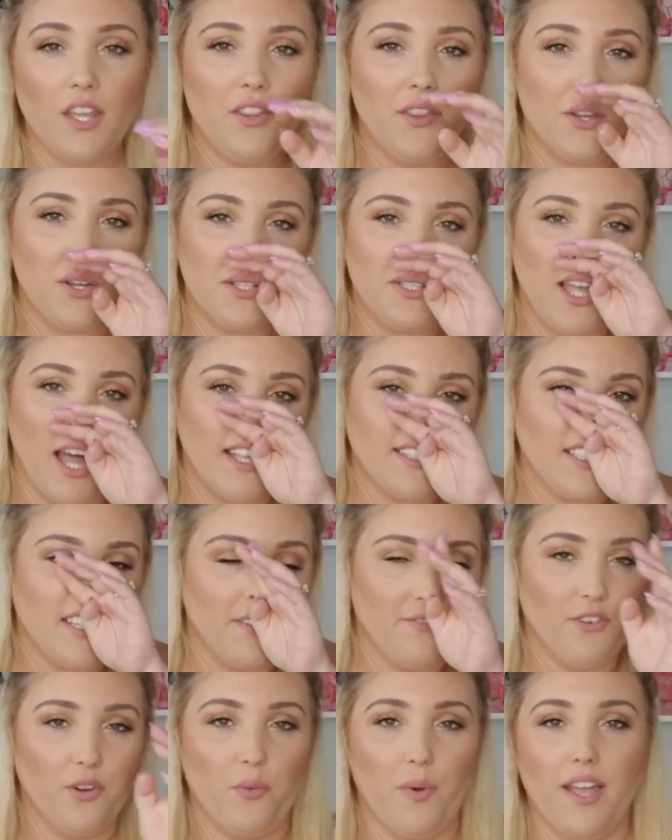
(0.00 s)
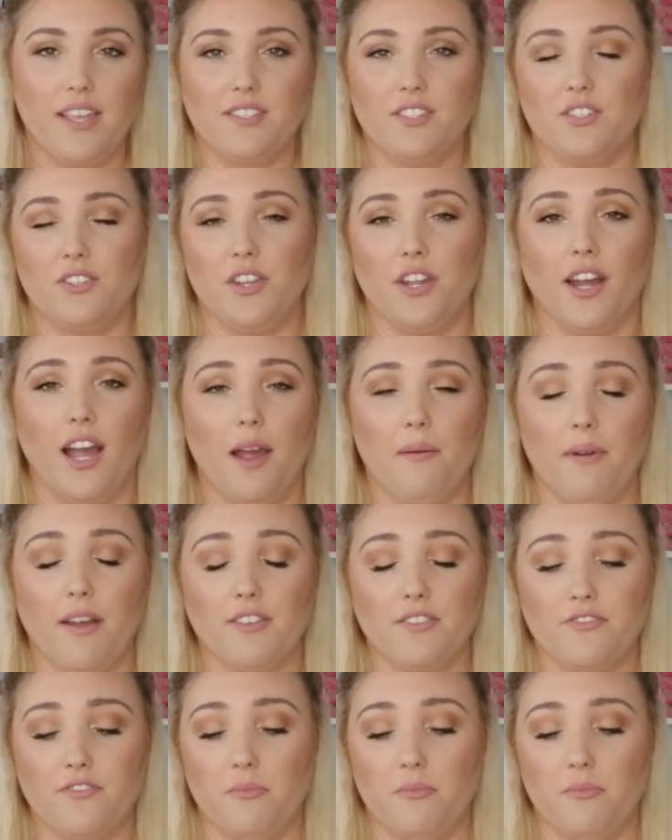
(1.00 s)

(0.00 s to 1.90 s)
There's lots of different ways to do your eyebrows.